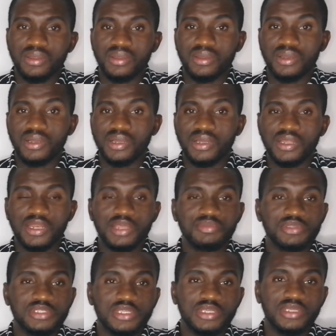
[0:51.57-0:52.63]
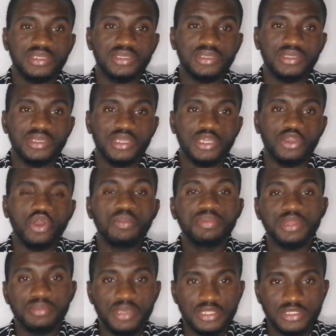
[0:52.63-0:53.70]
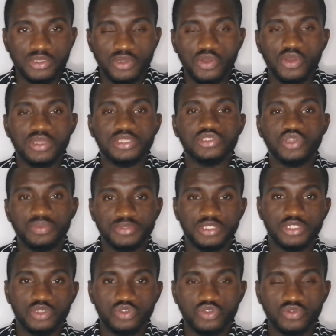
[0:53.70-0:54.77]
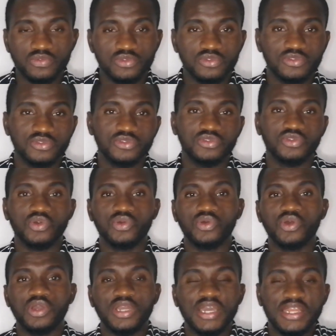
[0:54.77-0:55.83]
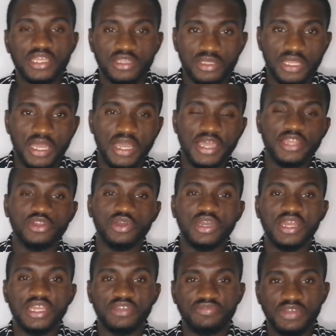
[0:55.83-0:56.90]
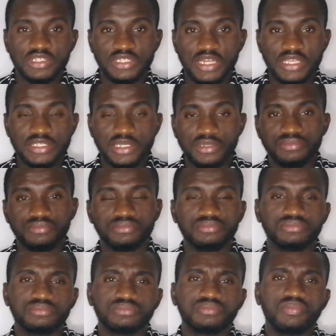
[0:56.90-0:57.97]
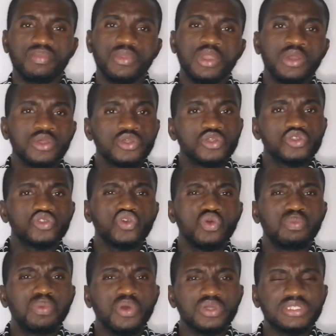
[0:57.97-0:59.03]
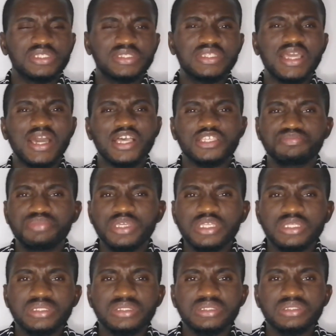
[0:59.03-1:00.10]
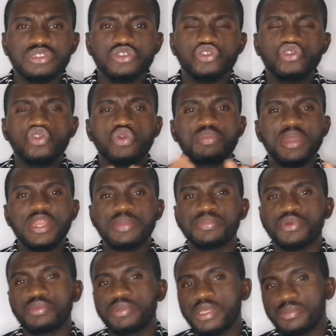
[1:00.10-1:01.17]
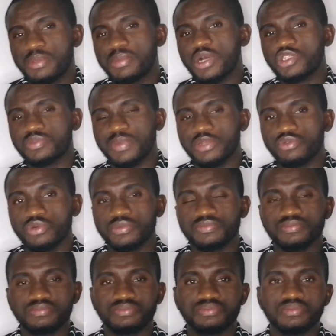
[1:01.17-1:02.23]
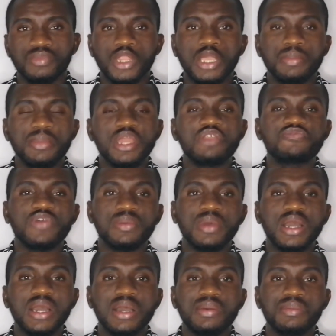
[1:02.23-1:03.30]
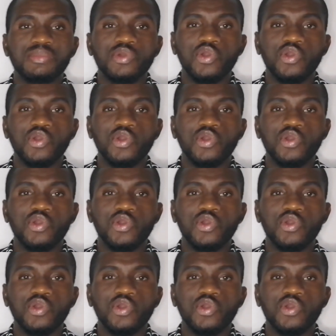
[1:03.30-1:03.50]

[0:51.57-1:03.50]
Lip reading: let me say a complement or a substitute to inorganic fertilizer. So, but there has been so many problems about manure. Many farmers